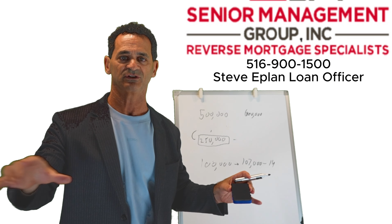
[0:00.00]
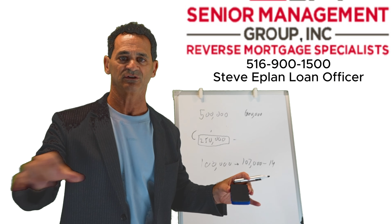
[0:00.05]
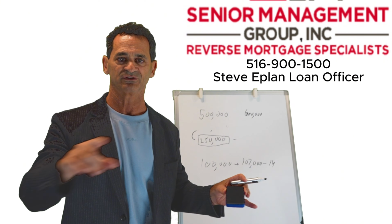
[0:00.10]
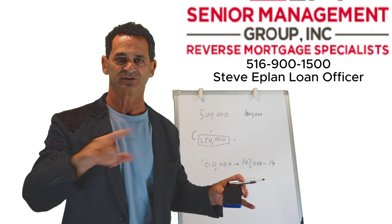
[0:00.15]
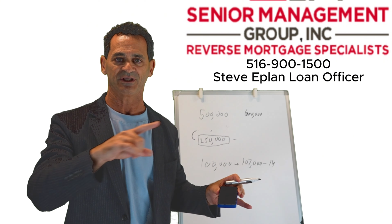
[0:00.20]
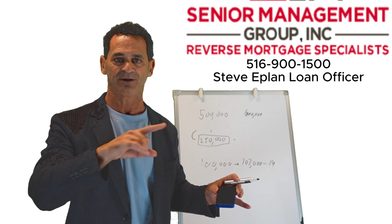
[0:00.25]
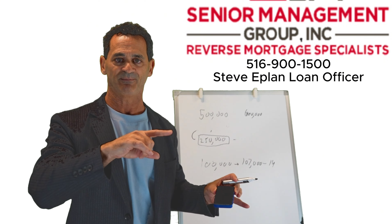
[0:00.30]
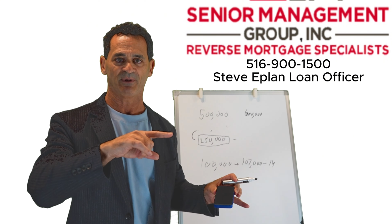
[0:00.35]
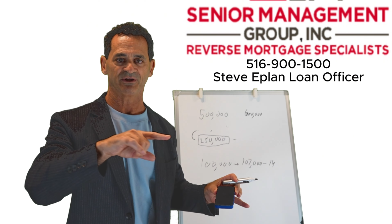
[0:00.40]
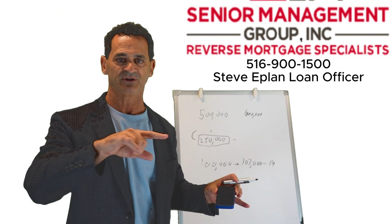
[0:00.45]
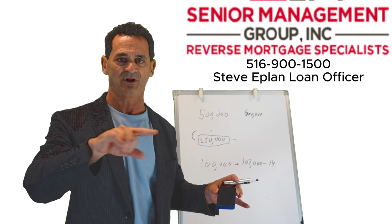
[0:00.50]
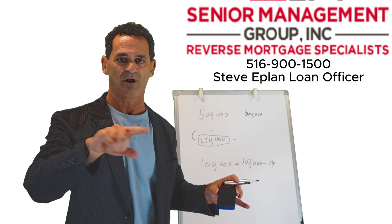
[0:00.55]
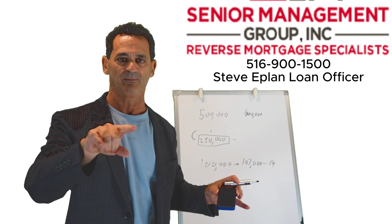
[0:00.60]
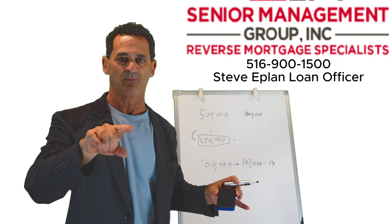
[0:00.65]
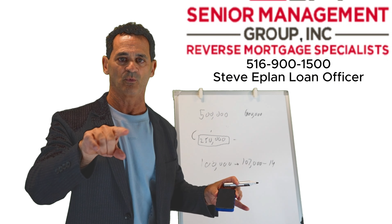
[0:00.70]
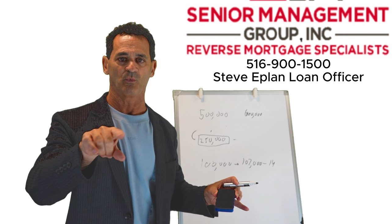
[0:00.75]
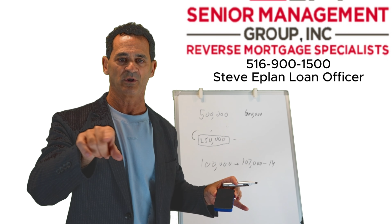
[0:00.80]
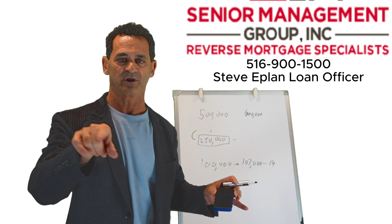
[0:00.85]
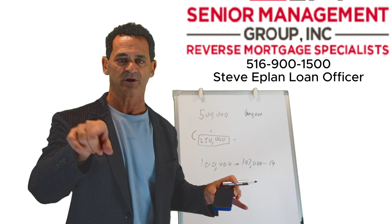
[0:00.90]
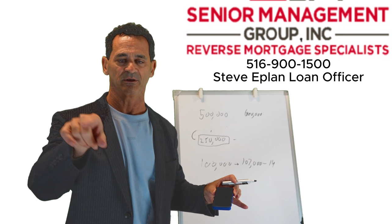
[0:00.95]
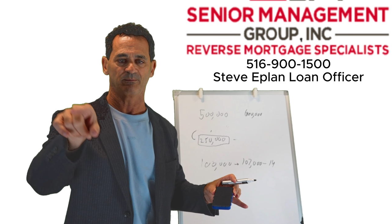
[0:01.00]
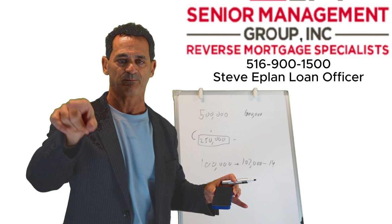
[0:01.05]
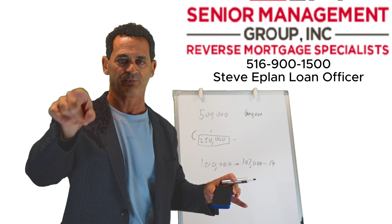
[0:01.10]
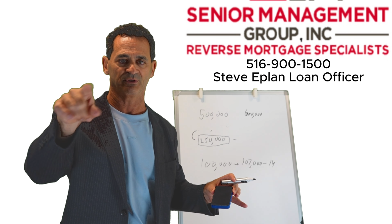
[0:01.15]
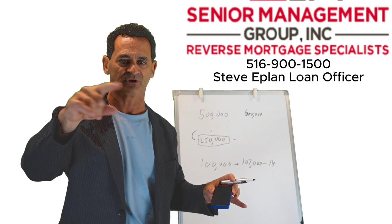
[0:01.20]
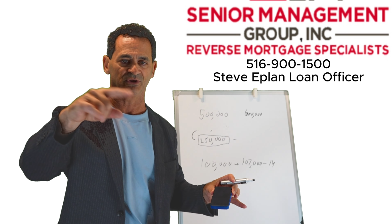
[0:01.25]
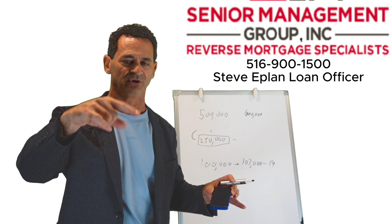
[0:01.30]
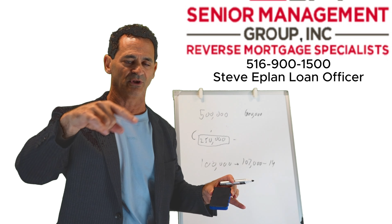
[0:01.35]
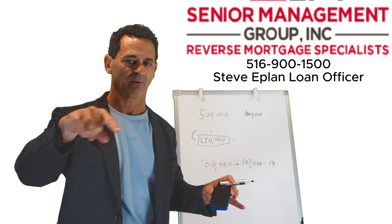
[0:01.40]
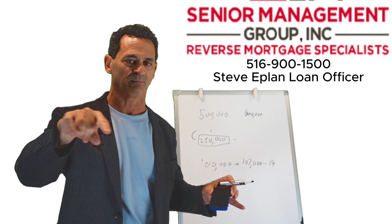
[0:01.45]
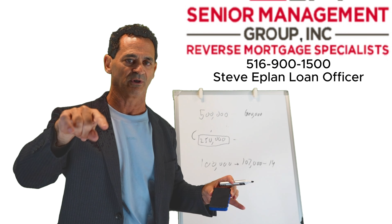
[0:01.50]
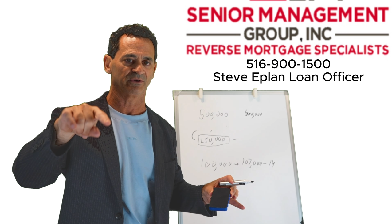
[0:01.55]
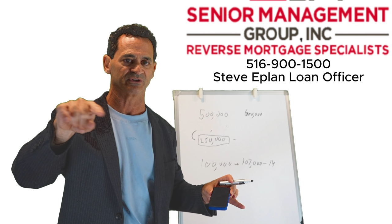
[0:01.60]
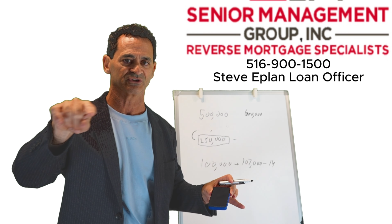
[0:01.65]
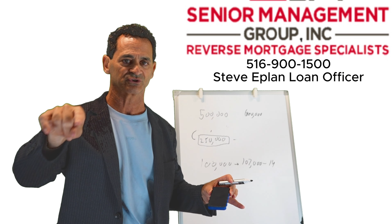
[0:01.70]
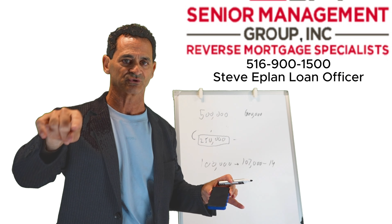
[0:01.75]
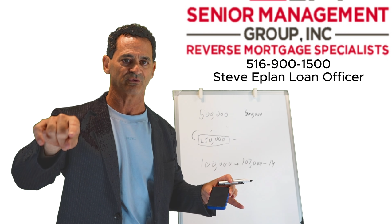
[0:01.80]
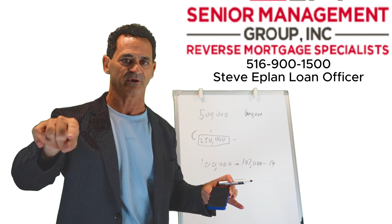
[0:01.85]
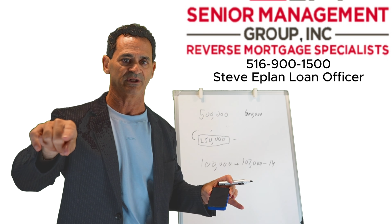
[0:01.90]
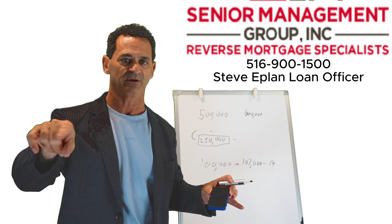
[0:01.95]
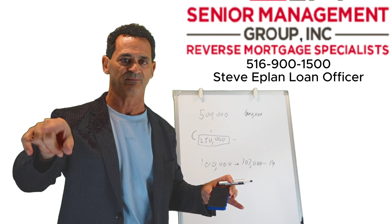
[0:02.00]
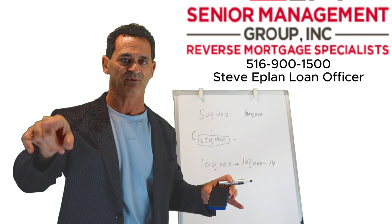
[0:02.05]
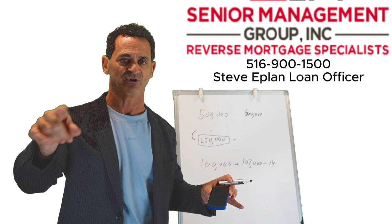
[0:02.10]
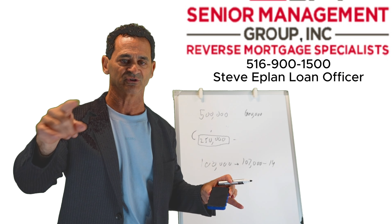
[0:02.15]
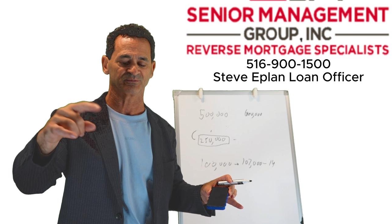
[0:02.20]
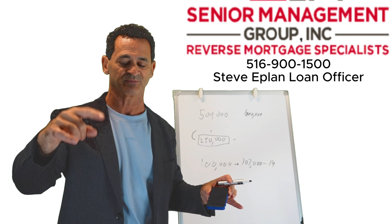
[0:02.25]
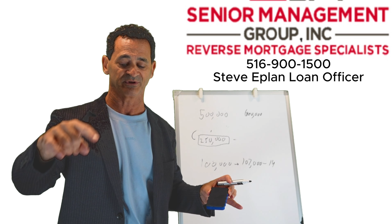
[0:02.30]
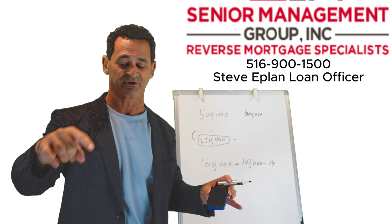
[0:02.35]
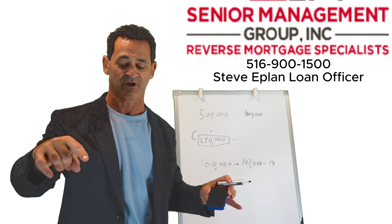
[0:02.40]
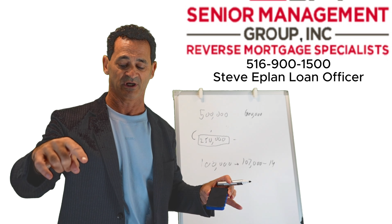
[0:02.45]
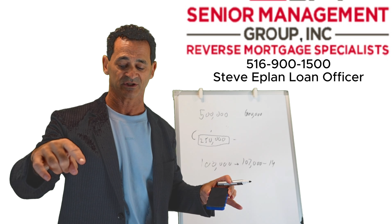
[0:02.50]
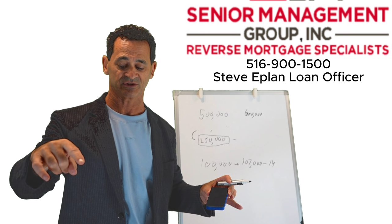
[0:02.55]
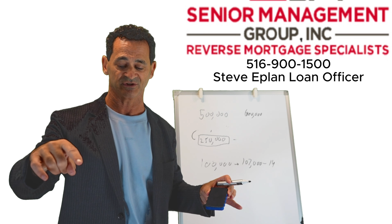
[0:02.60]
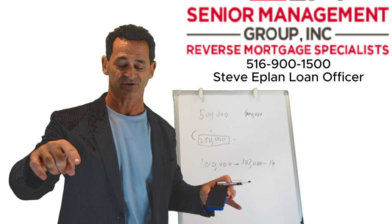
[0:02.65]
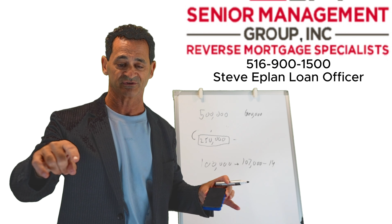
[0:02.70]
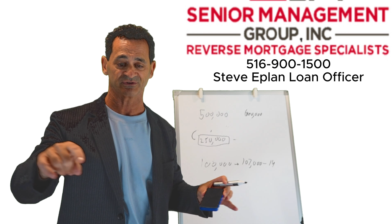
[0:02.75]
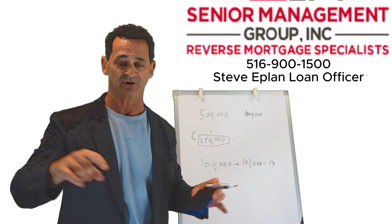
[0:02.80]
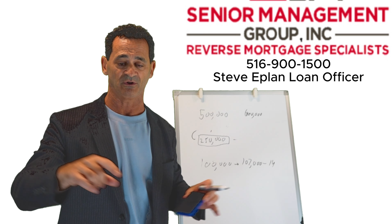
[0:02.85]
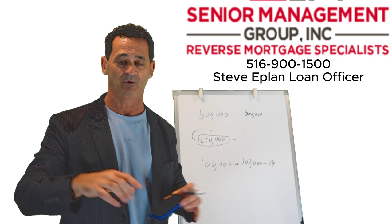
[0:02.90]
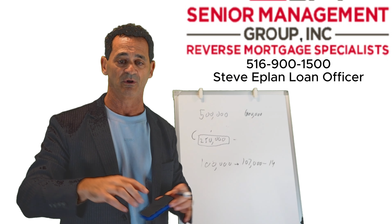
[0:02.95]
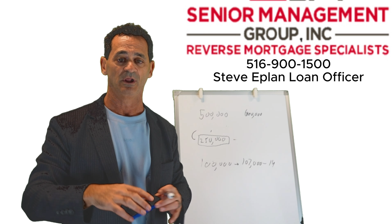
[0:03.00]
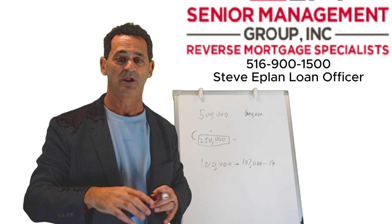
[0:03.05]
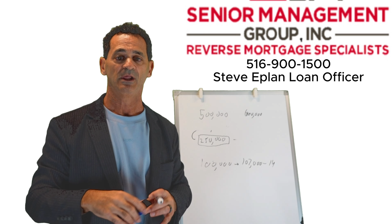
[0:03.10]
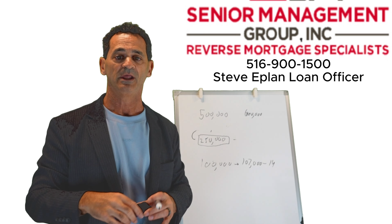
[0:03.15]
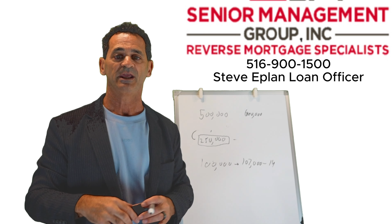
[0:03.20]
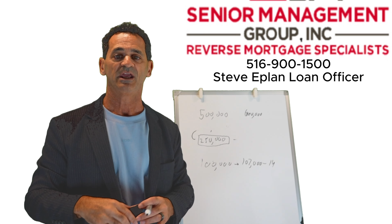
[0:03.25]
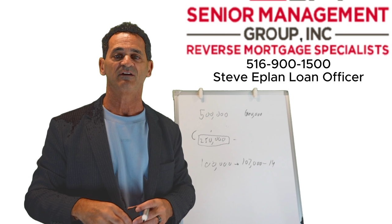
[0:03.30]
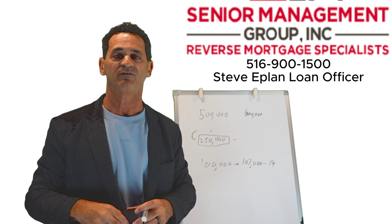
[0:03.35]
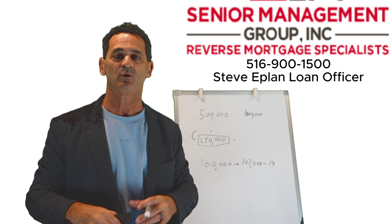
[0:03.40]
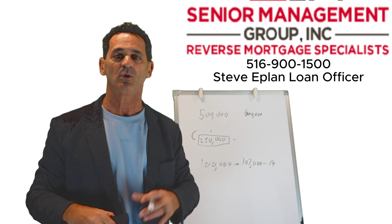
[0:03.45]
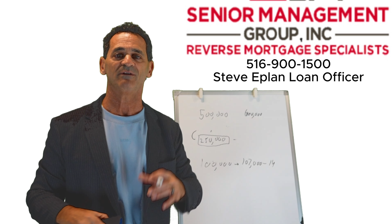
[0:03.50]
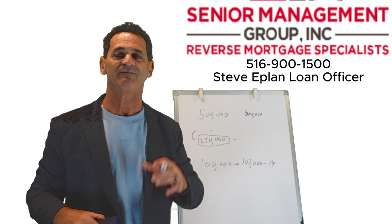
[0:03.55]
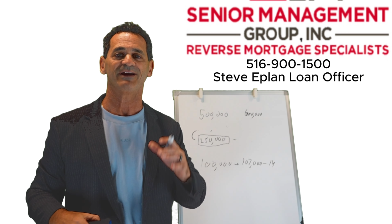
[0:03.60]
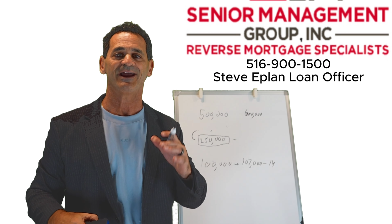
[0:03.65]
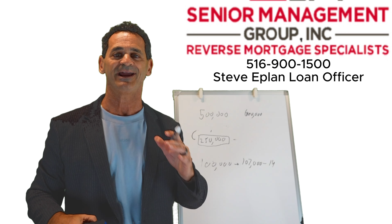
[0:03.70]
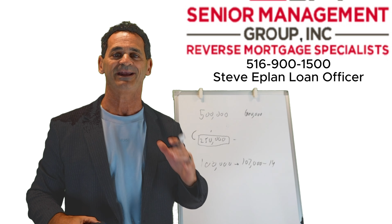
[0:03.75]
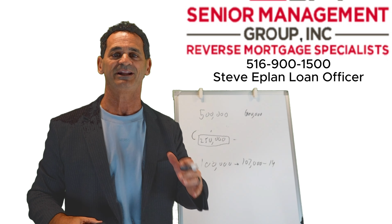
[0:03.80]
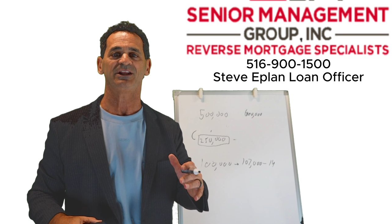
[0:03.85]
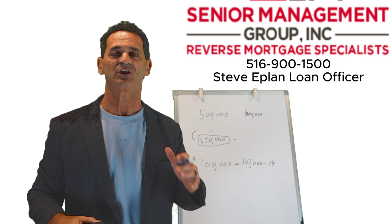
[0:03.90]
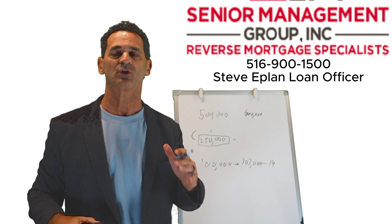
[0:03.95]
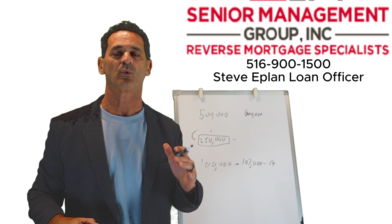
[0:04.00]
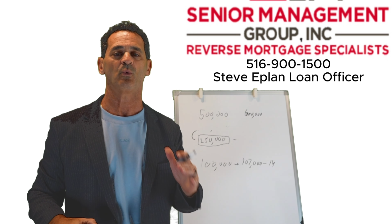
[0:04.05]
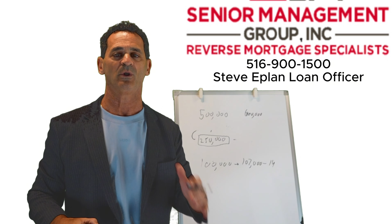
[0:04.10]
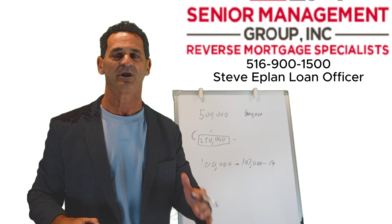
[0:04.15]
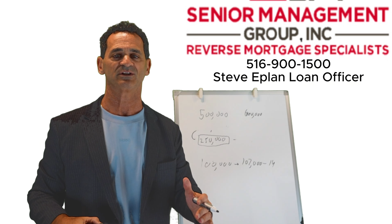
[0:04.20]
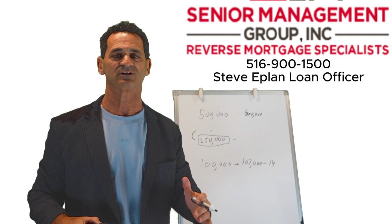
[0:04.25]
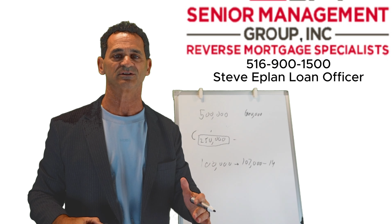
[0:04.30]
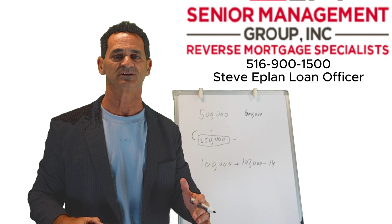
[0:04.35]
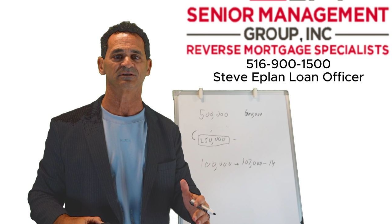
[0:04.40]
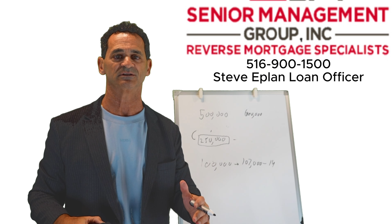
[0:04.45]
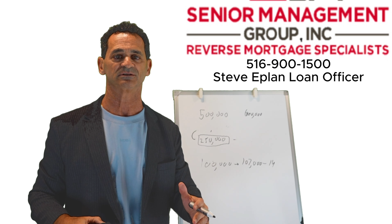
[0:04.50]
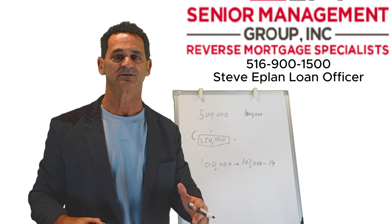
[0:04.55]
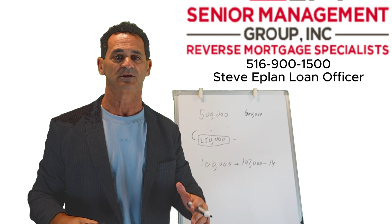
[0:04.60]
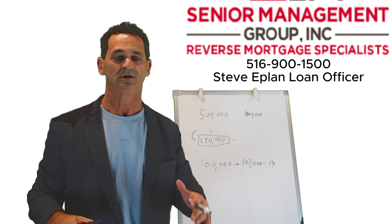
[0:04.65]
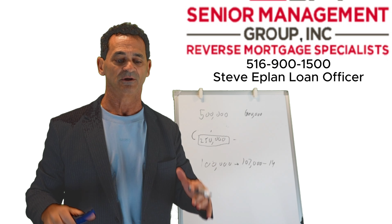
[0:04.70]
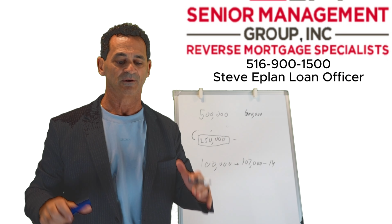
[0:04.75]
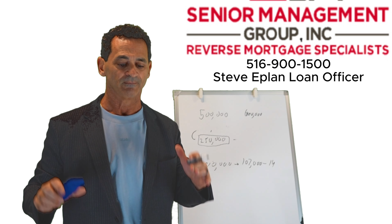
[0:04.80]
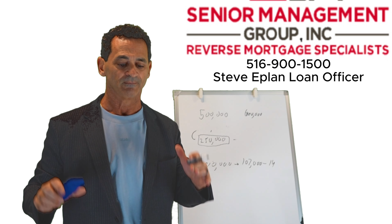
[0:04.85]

You'll see my number. We're going to put the number on the screen in post-production. So if you have any questions,